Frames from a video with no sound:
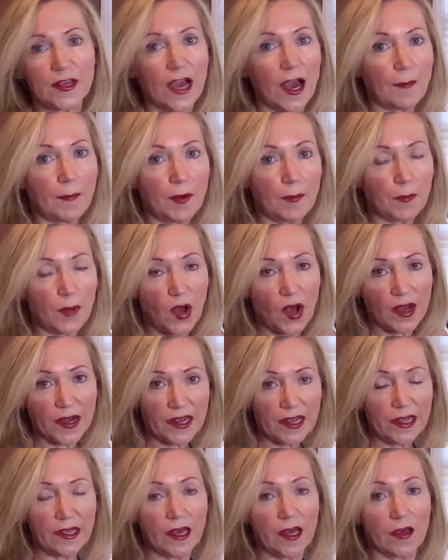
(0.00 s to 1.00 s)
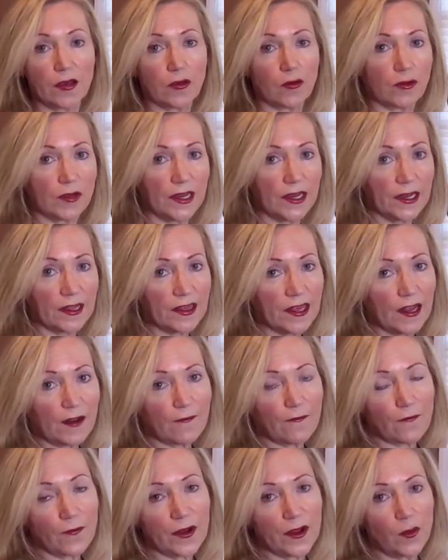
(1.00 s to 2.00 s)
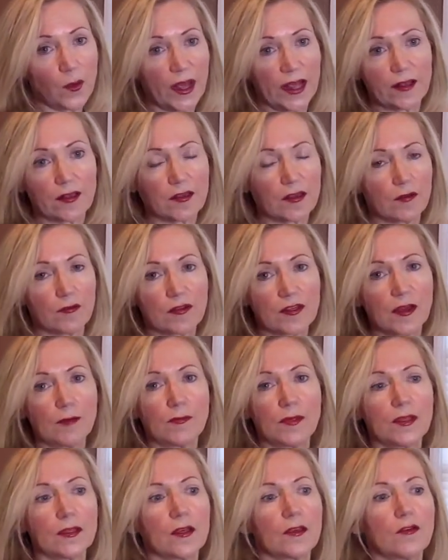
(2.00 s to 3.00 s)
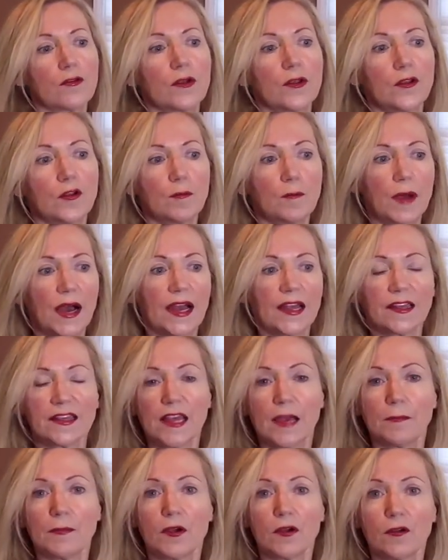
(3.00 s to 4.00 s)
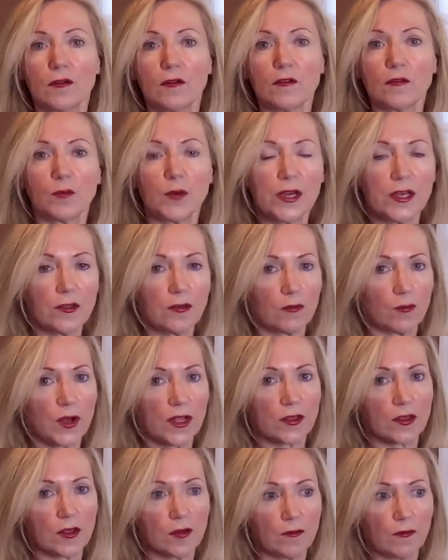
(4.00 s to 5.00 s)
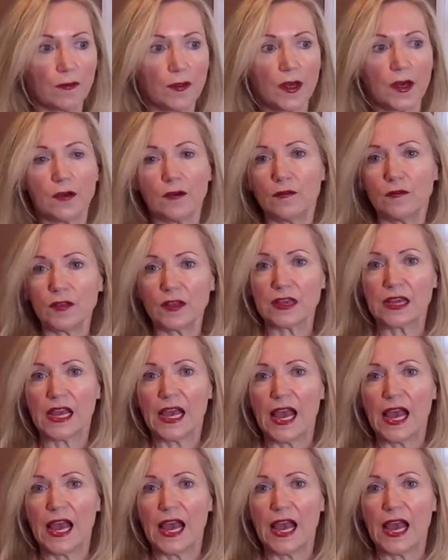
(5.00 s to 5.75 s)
upper body, you'll need a set of free weights. So something that you can do bicep curls with, you'll want 2 of those.